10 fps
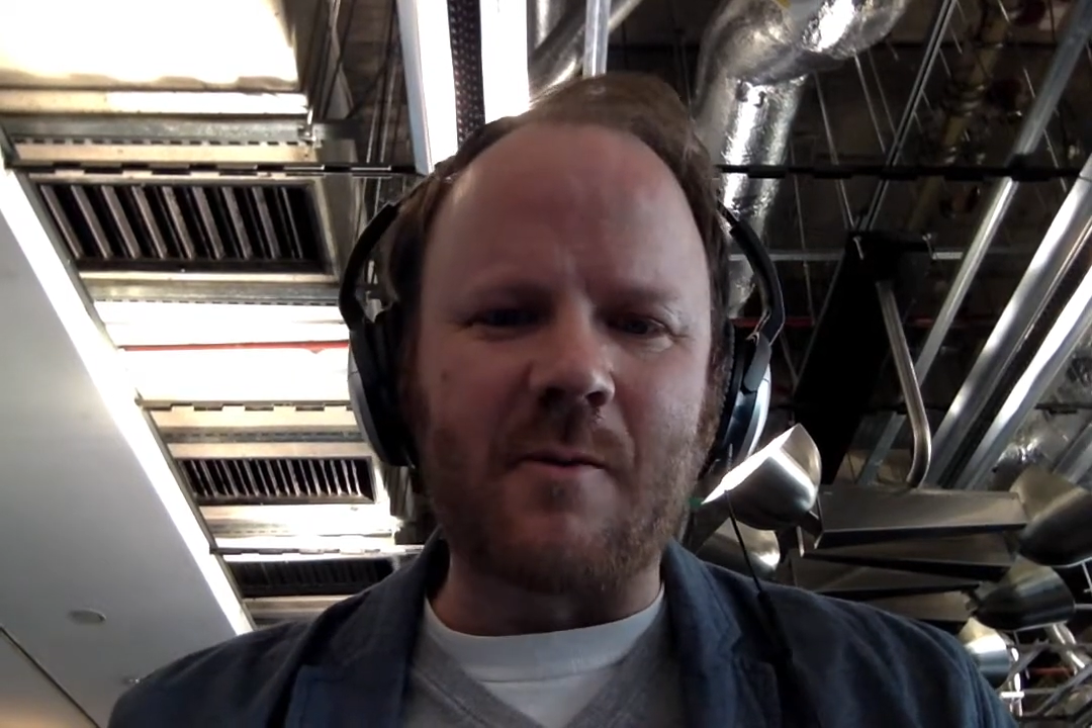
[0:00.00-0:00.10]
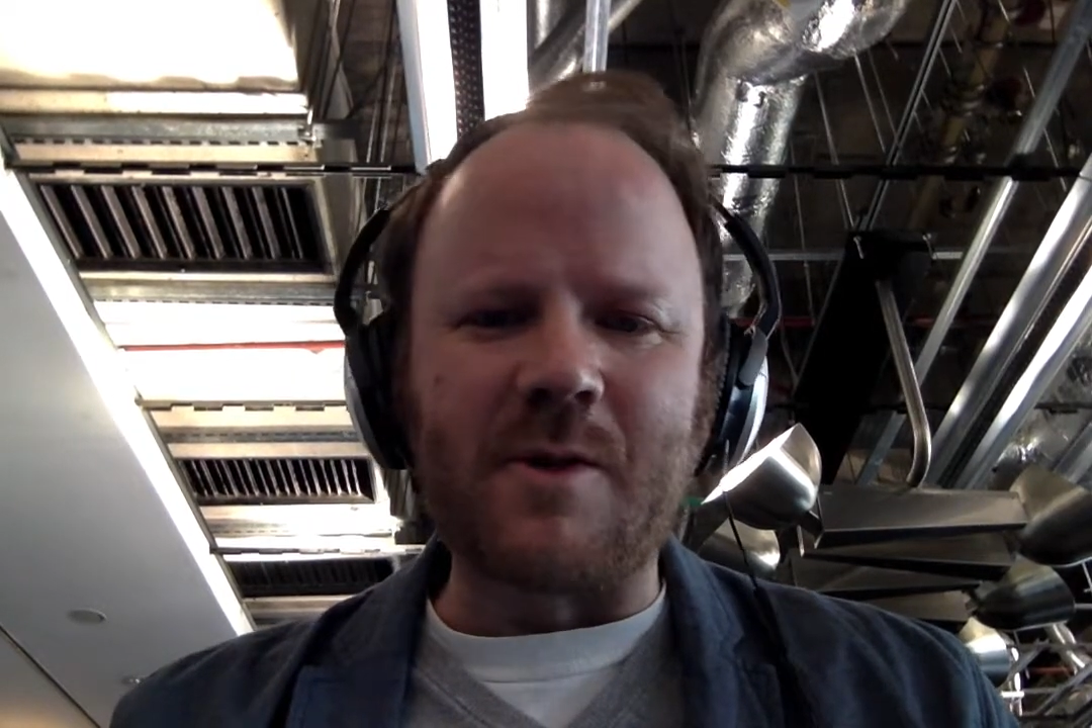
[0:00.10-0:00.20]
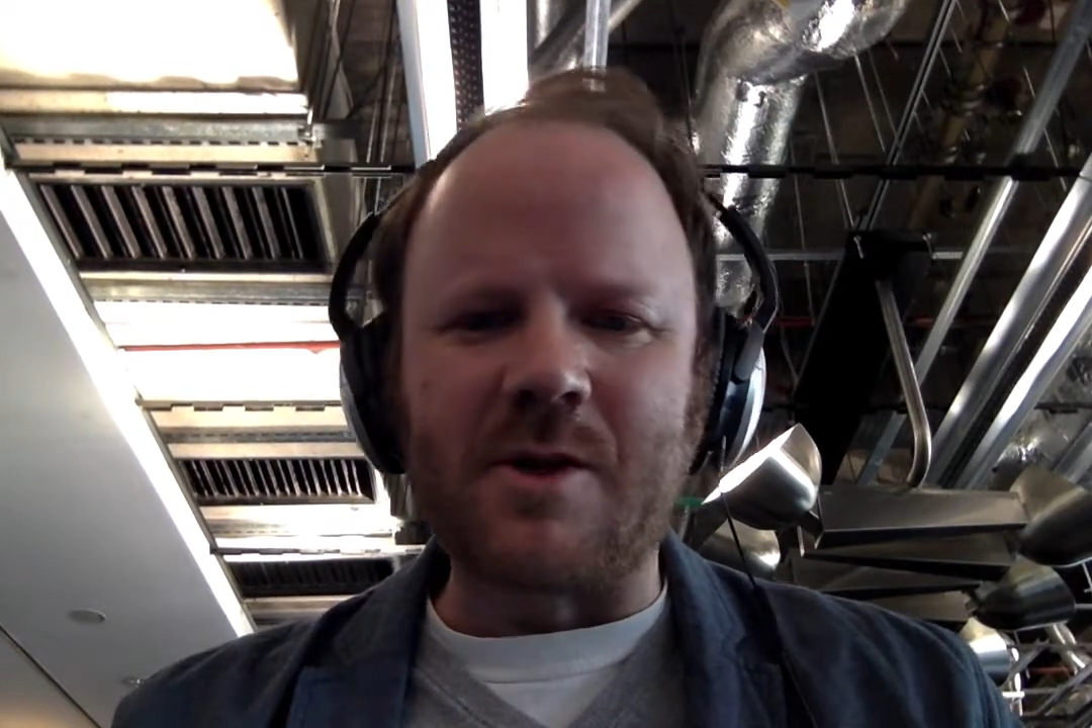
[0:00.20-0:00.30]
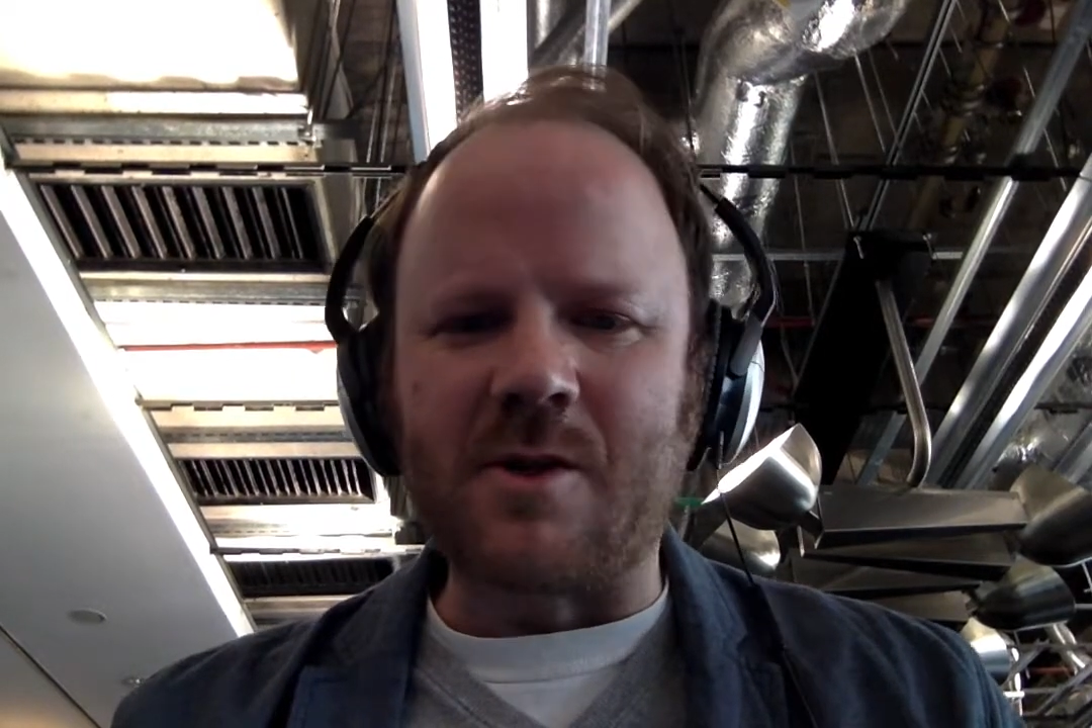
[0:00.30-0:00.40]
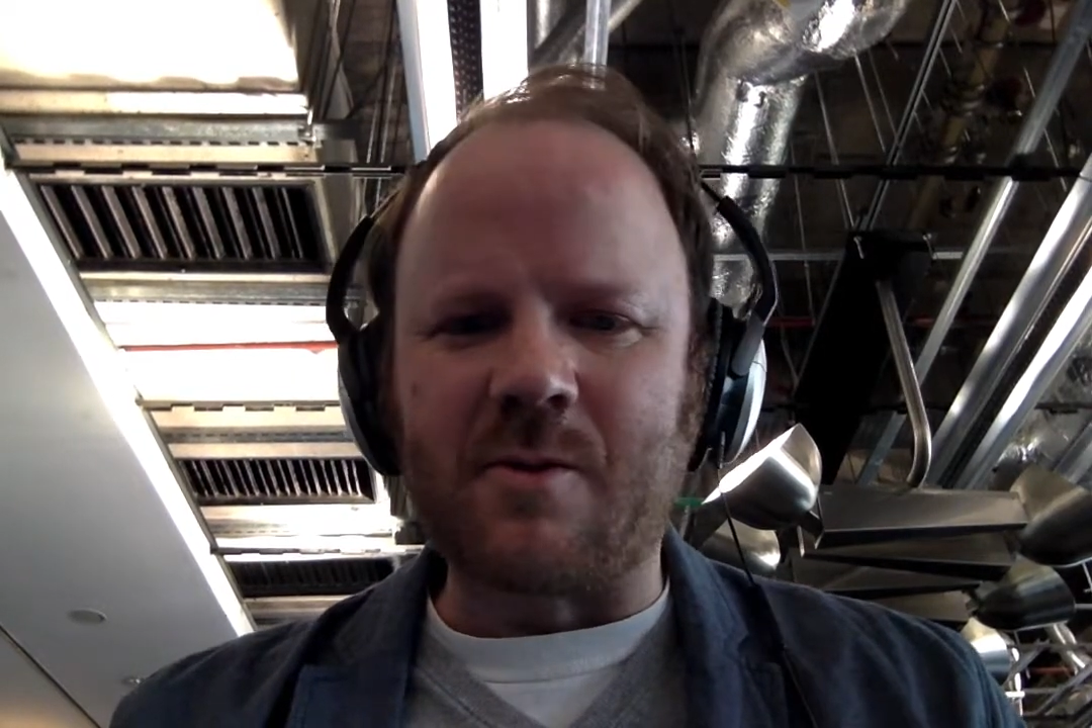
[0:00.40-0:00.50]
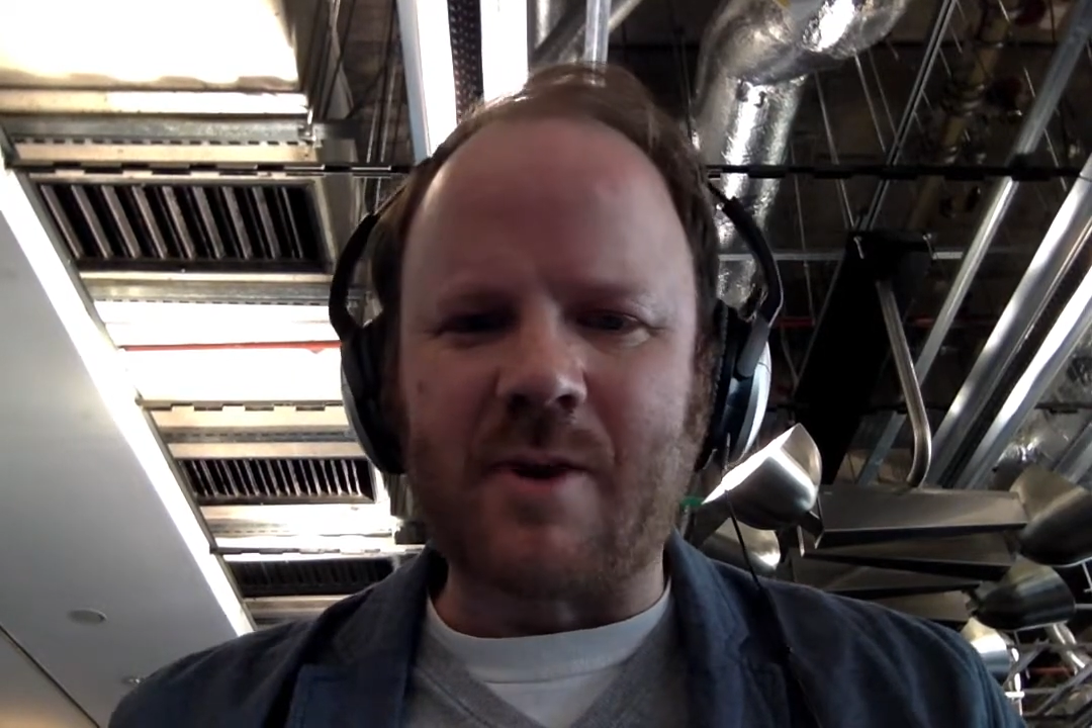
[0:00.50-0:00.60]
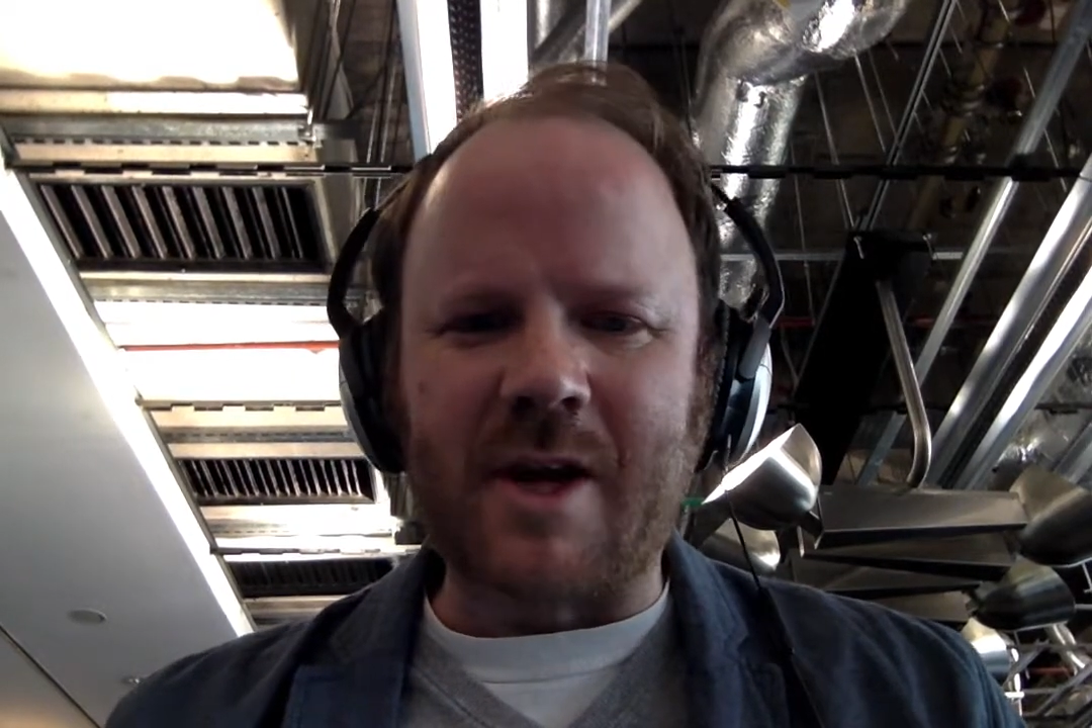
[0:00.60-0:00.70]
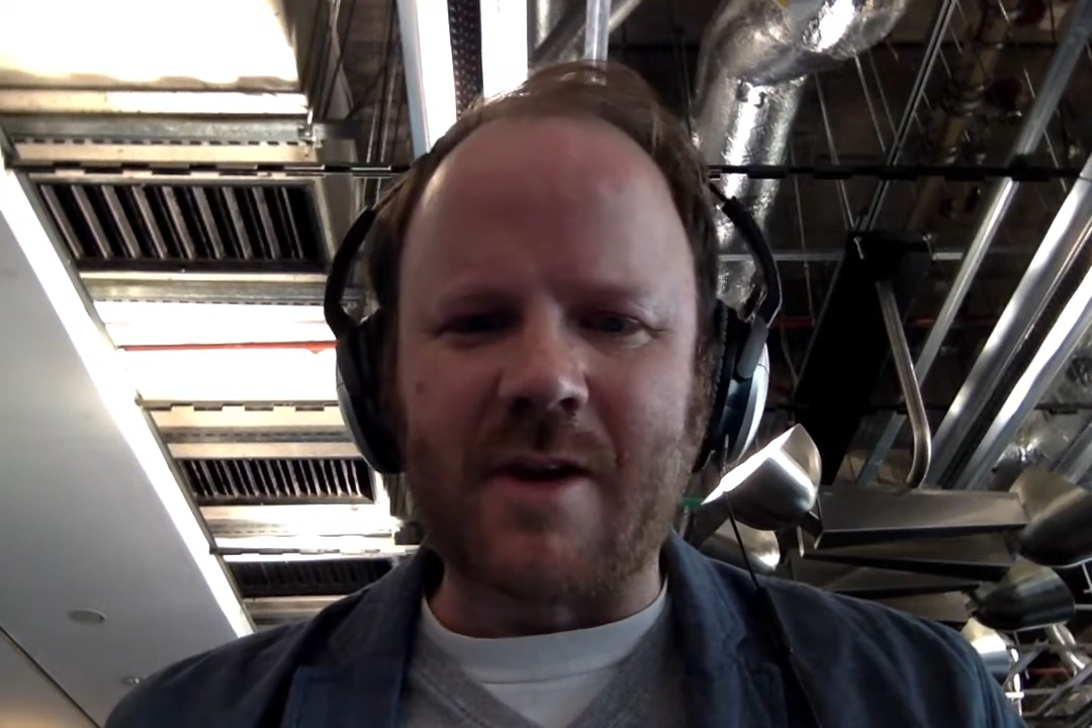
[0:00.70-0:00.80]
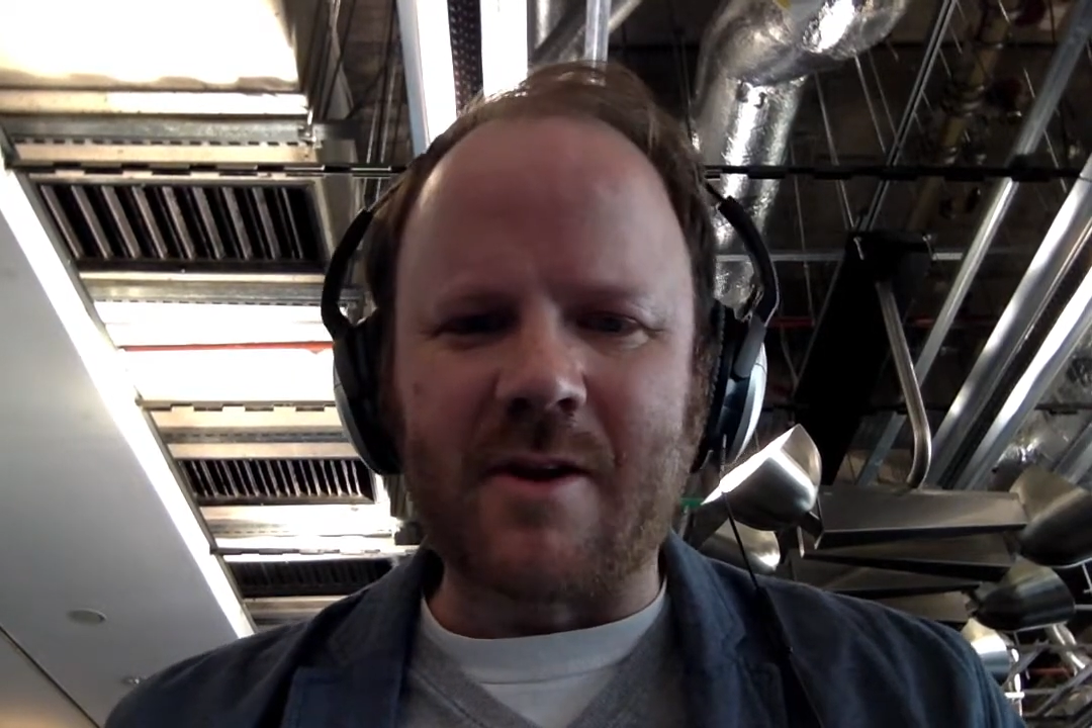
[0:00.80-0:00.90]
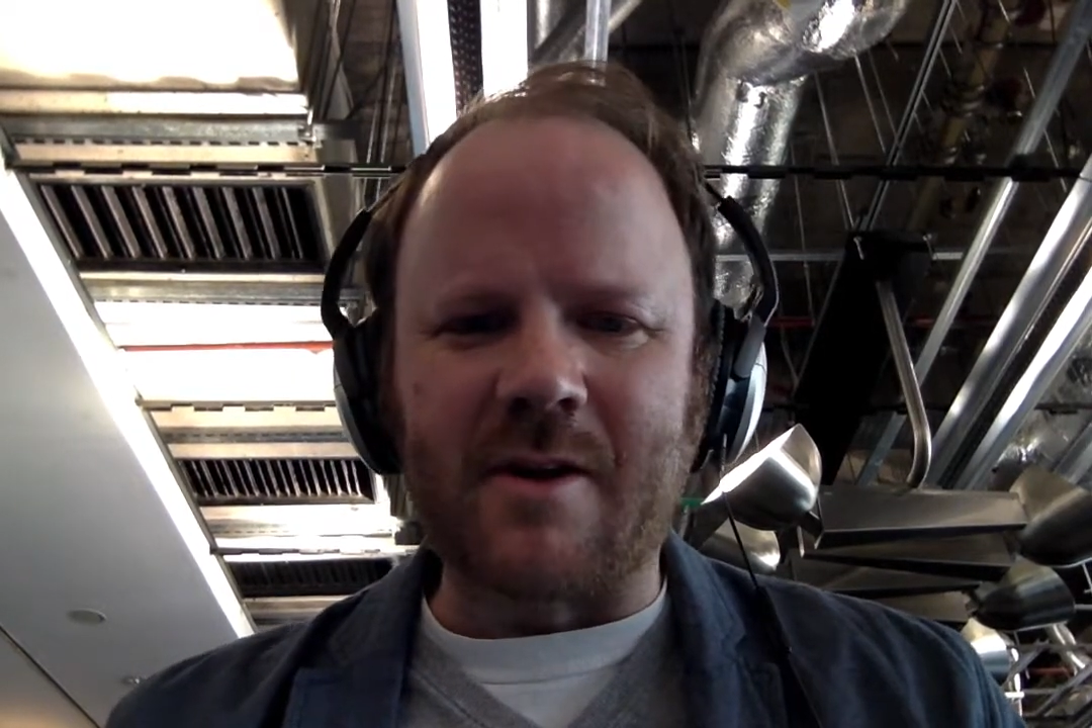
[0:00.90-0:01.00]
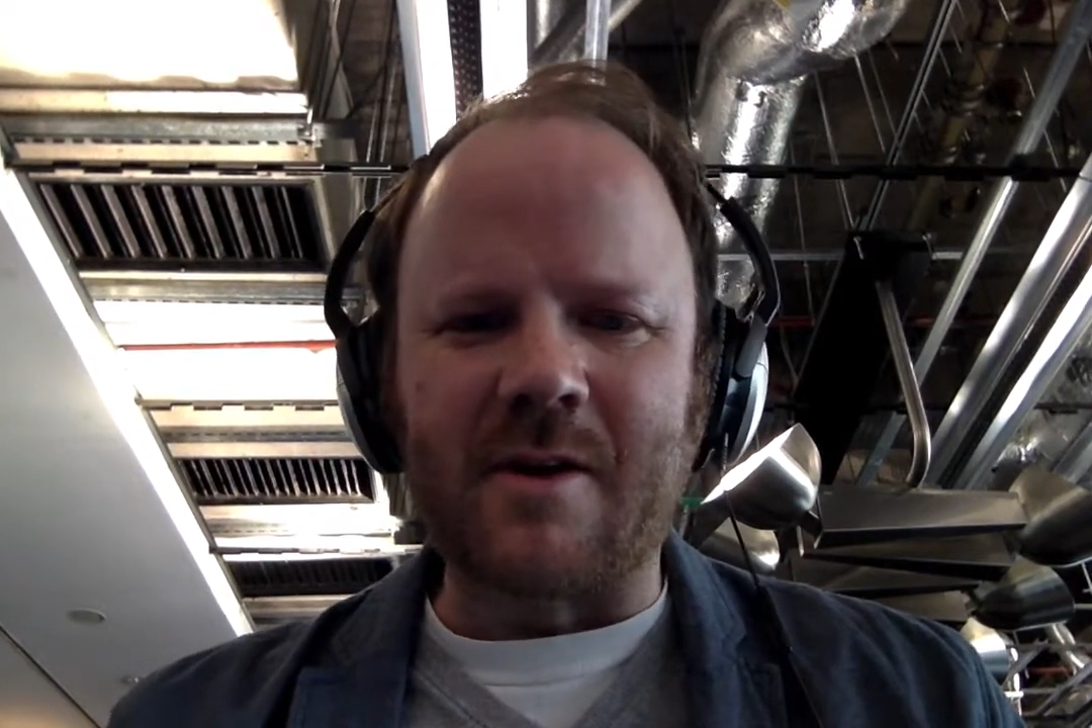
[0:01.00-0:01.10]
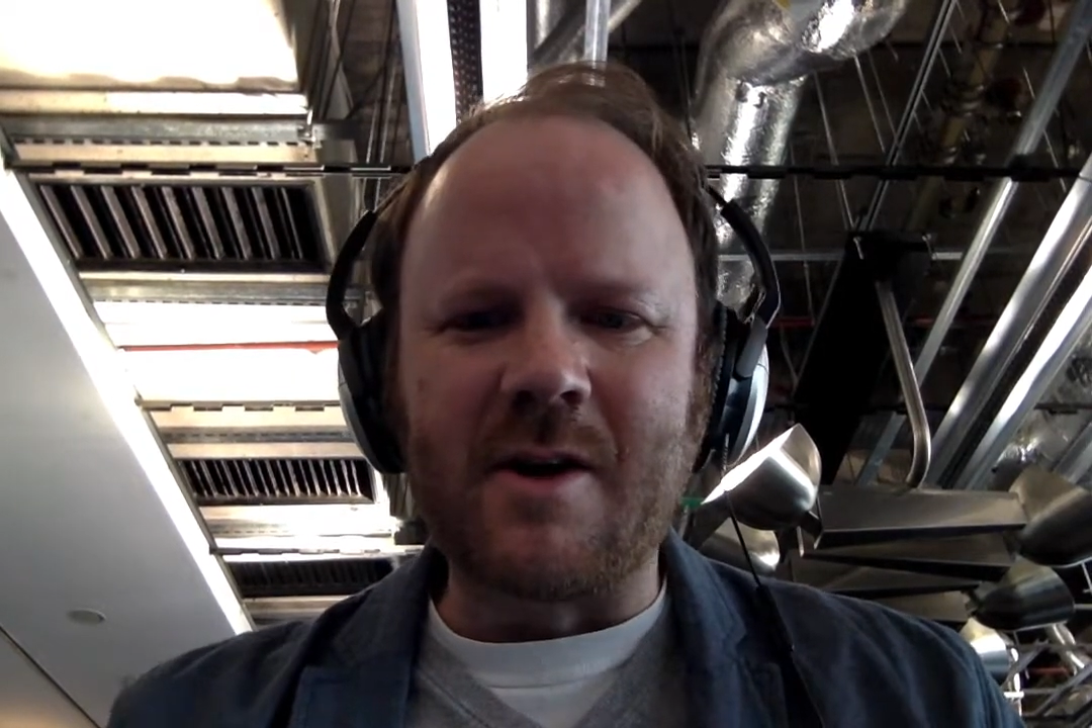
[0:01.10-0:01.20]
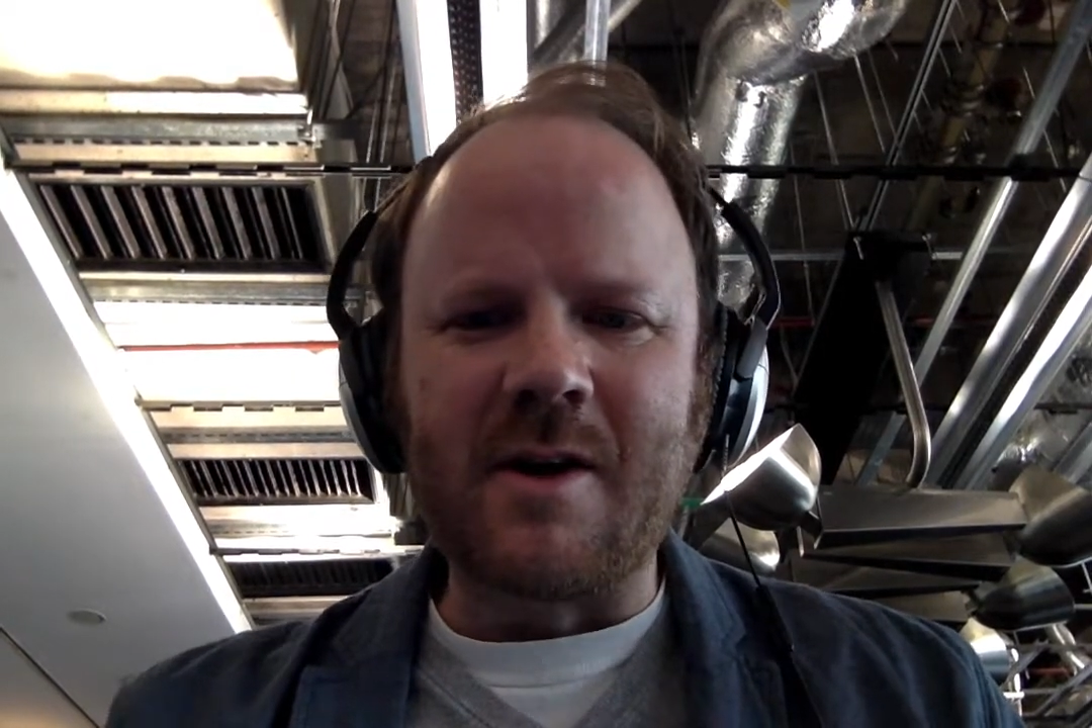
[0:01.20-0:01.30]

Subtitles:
which is a regular